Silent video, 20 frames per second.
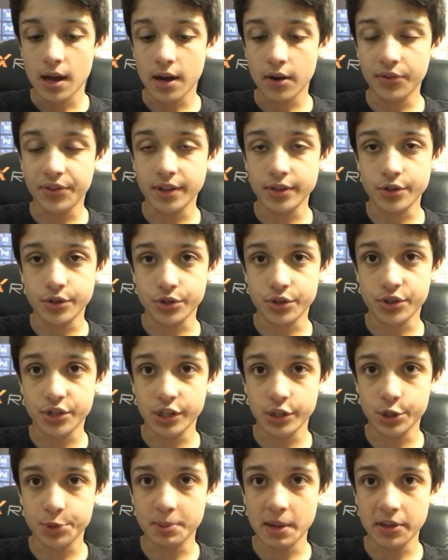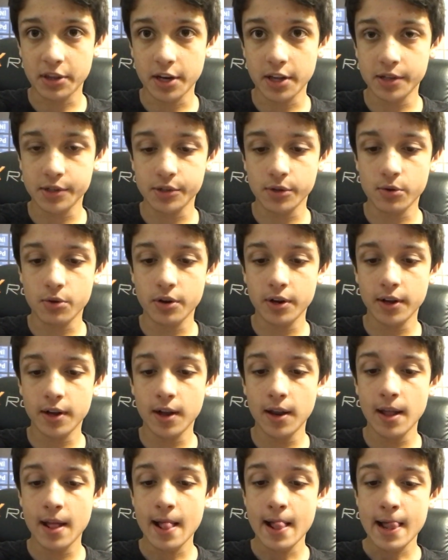I don't think there's a single spot that doesn't corner
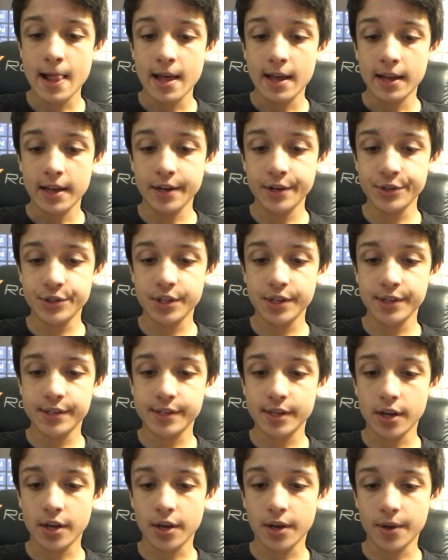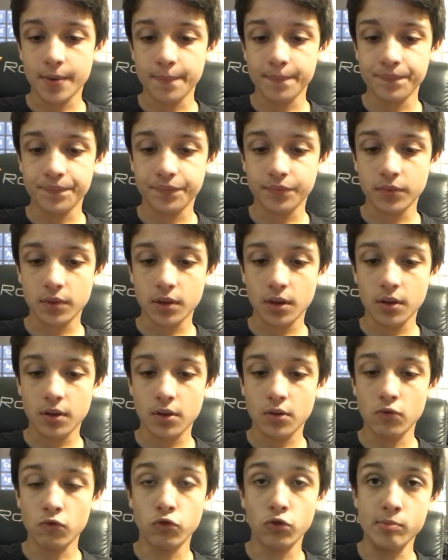cut. It is this
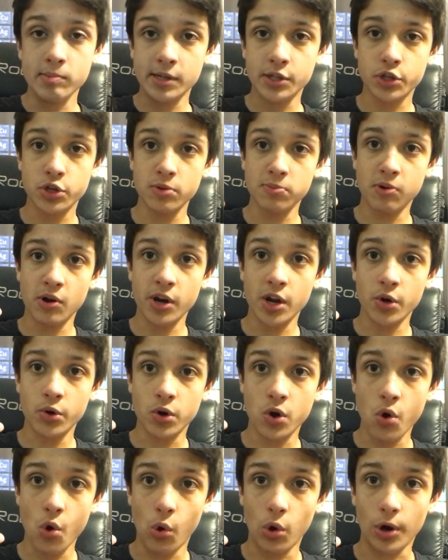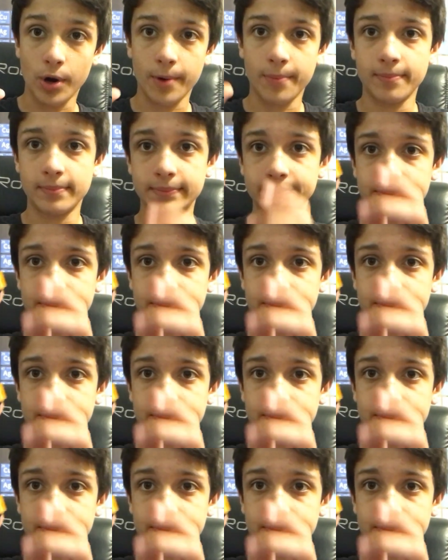Rubik's 2.0 core.